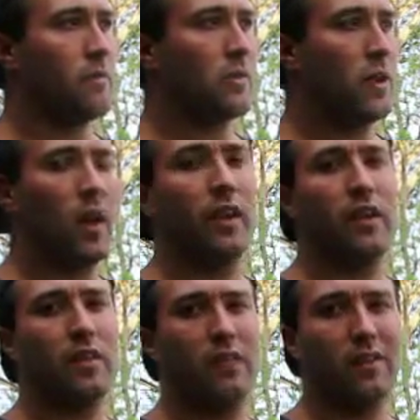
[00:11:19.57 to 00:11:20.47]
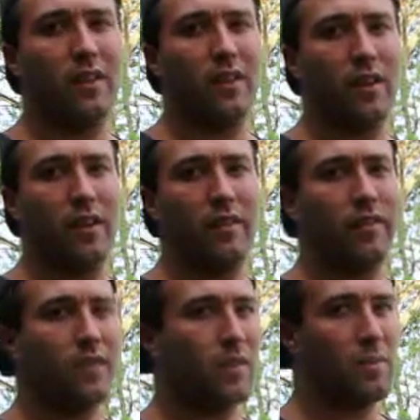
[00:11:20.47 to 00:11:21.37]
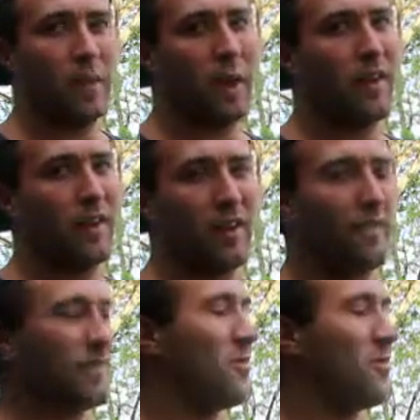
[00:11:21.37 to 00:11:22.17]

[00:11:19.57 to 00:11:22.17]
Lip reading: clogging the paint gun.